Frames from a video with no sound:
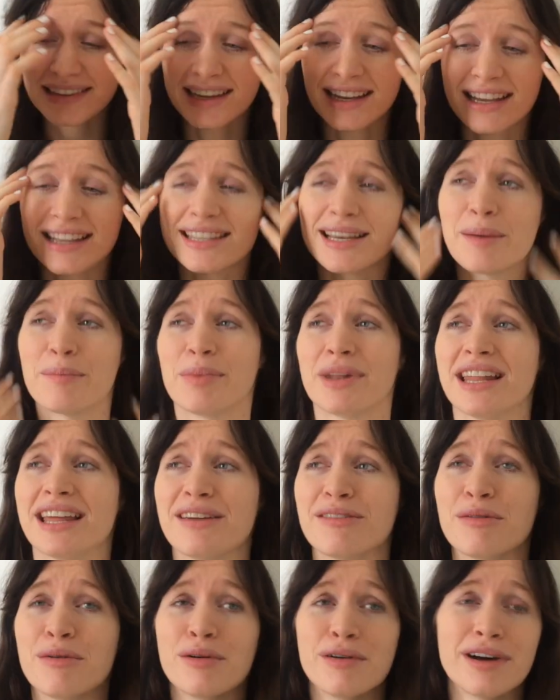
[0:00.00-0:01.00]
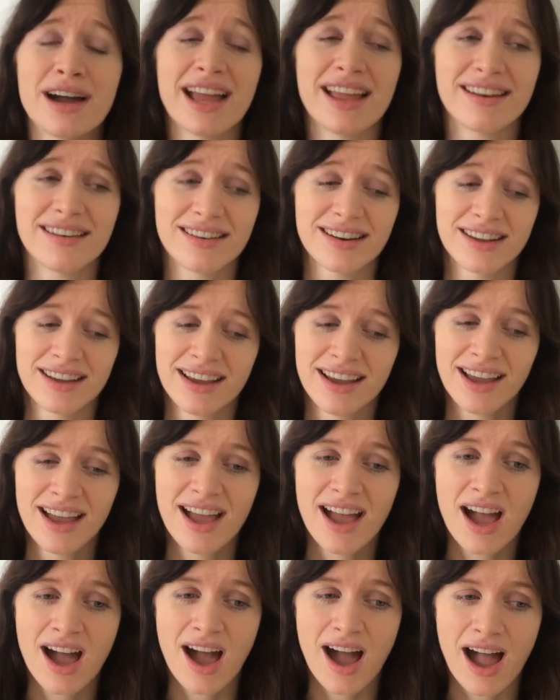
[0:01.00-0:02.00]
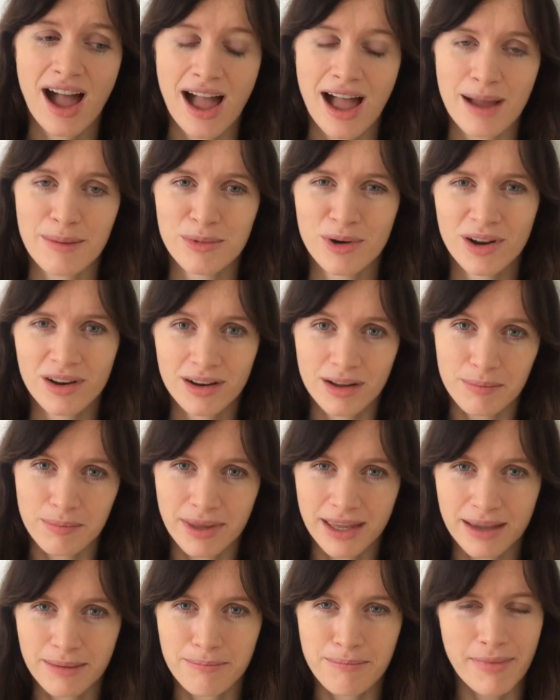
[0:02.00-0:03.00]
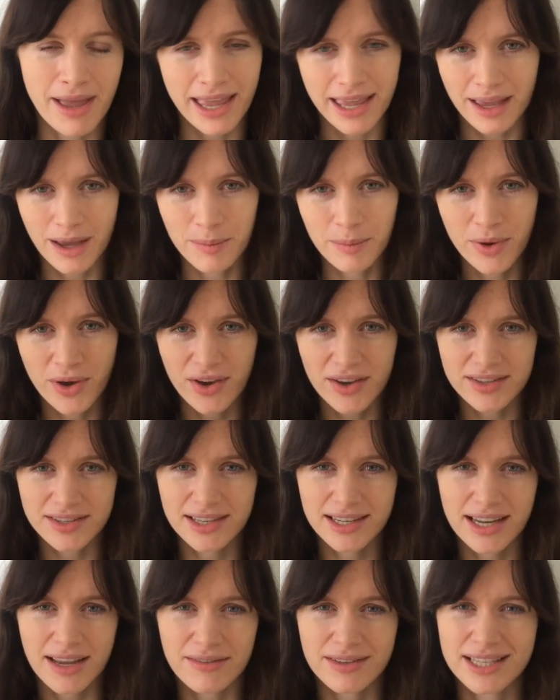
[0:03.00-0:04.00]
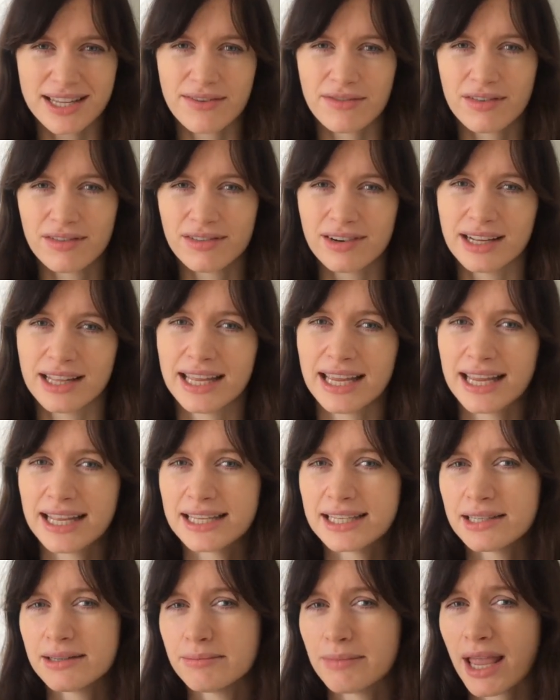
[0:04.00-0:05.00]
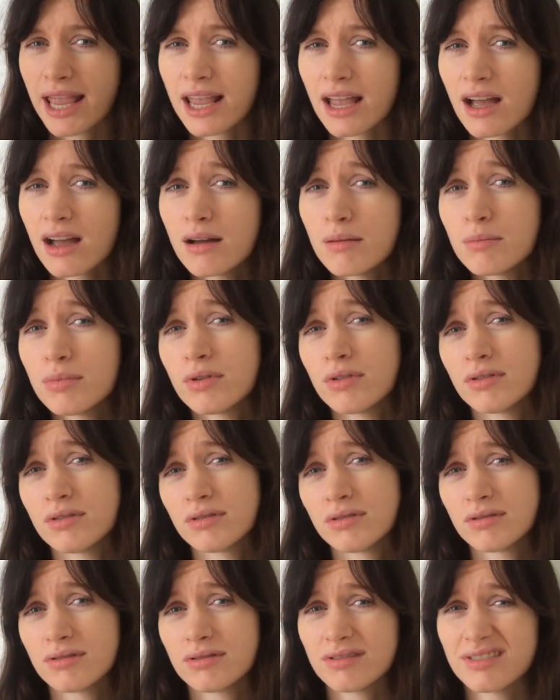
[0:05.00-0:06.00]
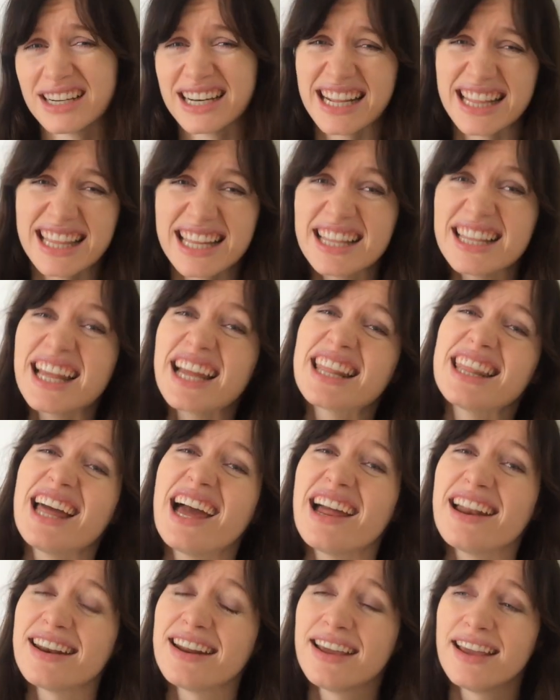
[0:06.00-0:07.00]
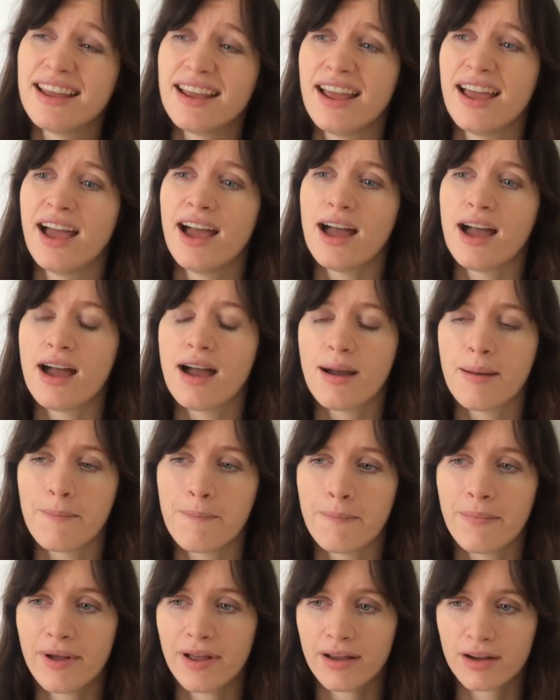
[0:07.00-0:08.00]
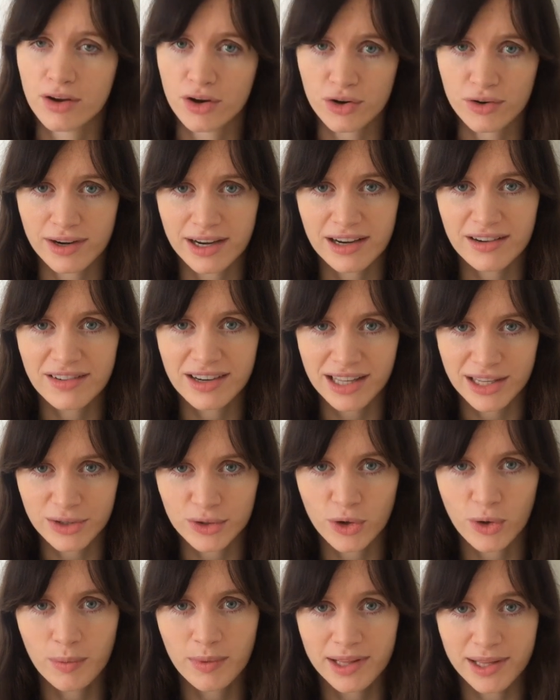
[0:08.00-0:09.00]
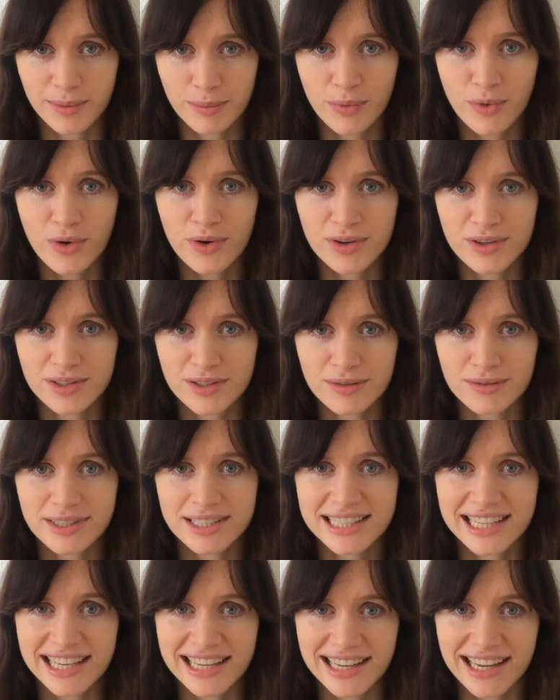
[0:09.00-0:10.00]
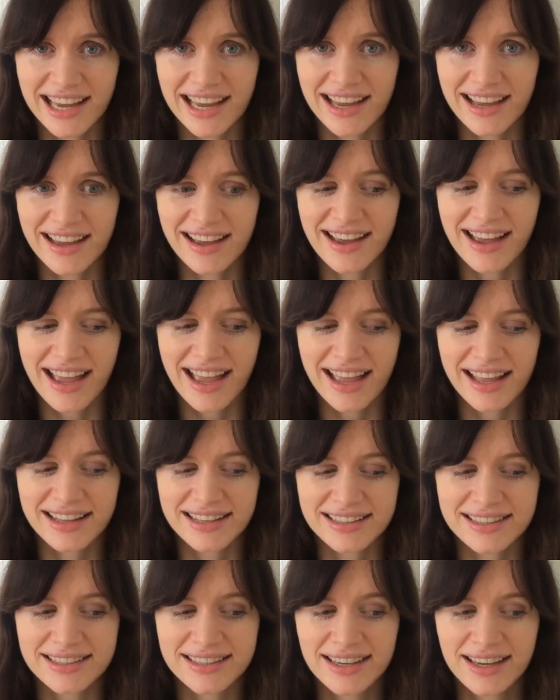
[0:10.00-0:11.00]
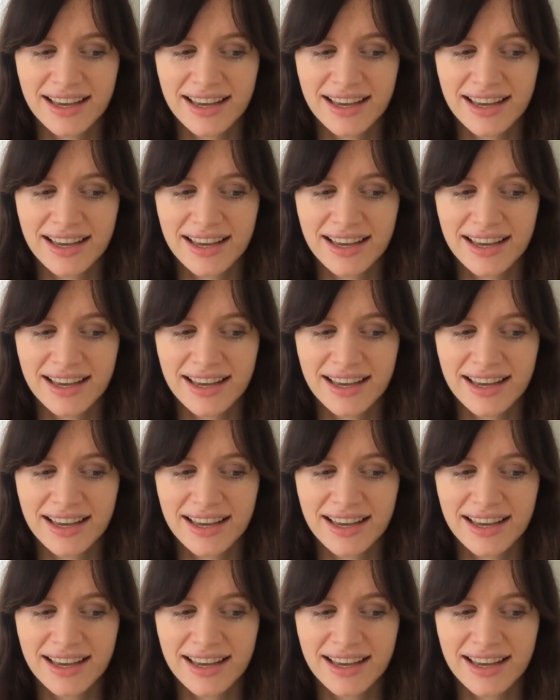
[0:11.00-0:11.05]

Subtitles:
it's unbelievable. And I'm not a big makeup person. I was never really into makeup or anything like that. But Korea really taught me the importance of skincare, and